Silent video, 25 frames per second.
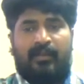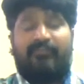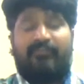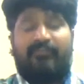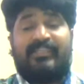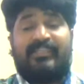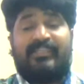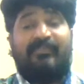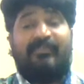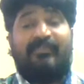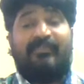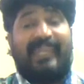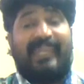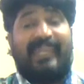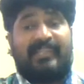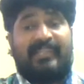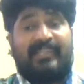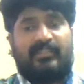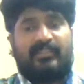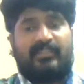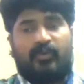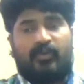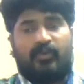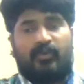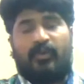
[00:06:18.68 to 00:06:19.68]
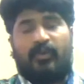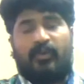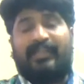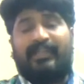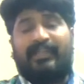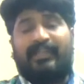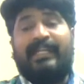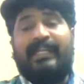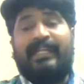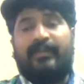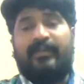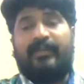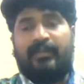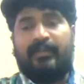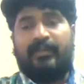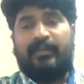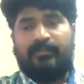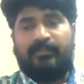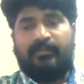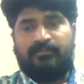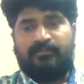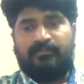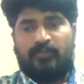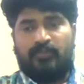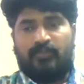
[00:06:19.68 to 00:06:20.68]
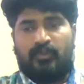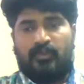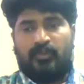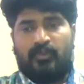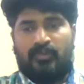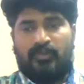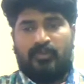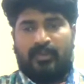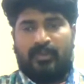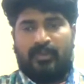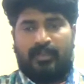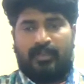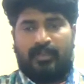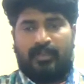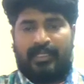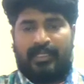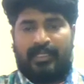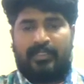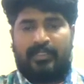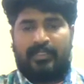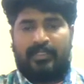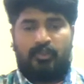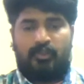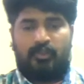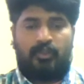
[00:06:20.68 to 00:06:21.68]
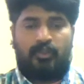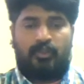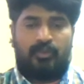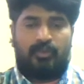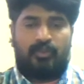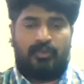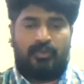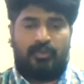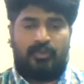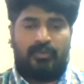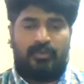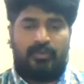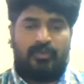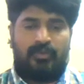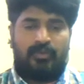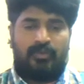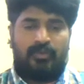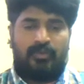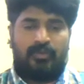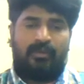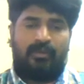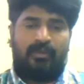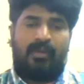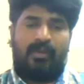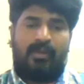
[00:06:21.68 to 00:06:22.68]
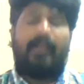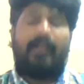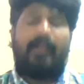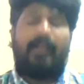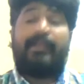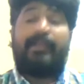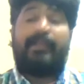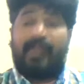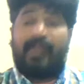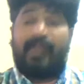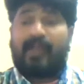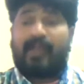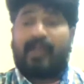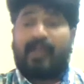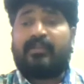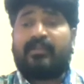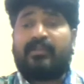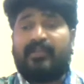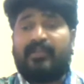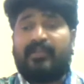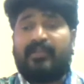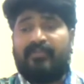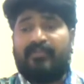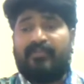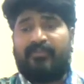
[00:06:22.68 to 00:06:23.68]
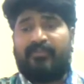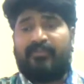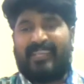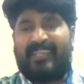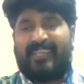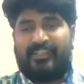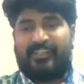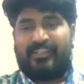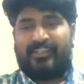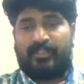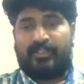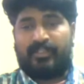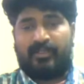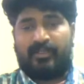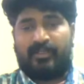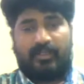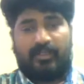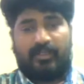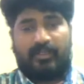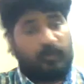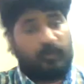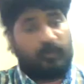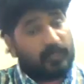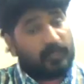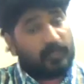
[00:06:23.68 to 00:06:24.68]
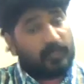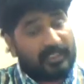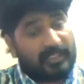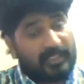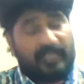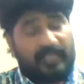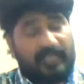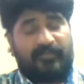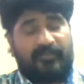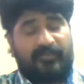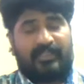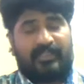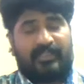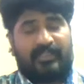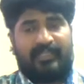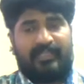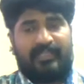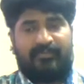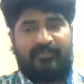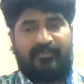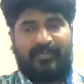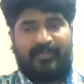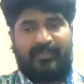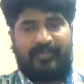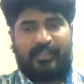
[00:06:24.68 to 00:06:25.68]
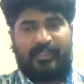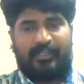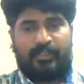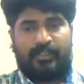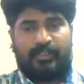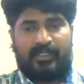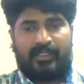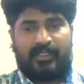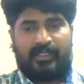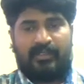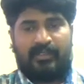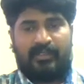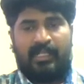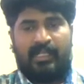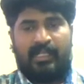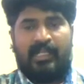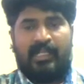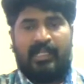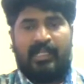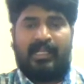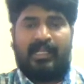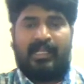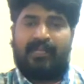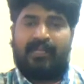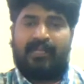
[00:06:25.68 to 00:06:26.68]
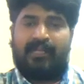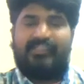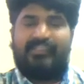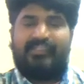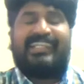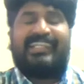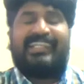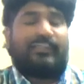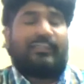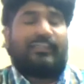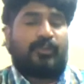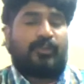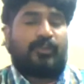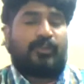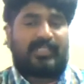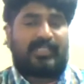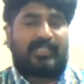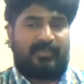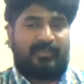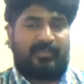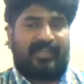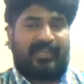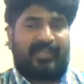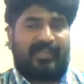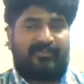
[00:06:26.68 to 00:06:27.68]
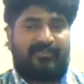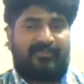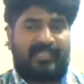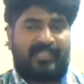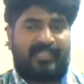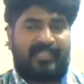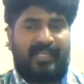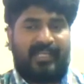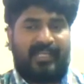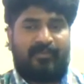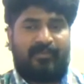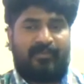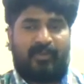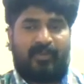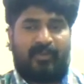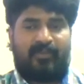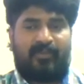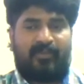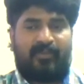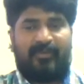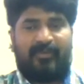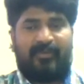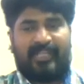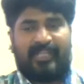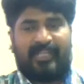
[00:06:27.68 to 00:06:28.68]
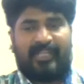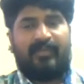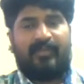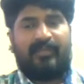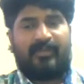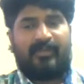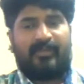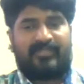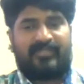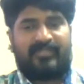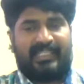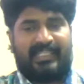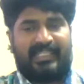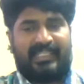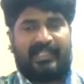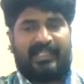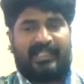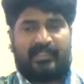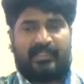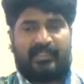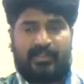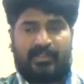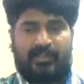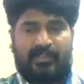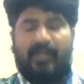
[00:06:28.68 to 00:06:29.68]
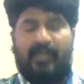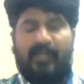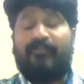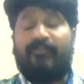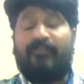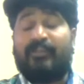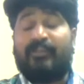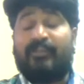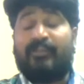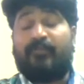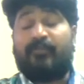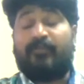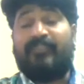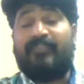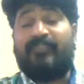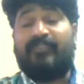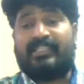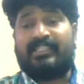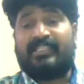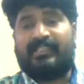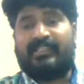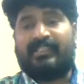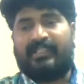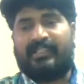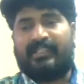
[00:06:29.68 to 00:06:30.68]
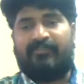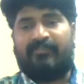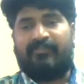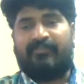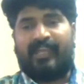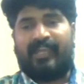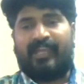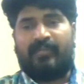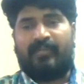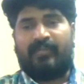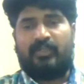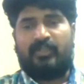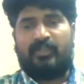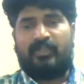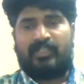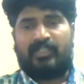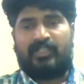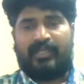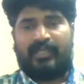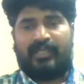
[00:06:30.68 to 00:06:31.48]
makes a reader and to gather the information or to search for the information, and within a short span of time, or maybe a couple of seconds, without wasting their valuable time.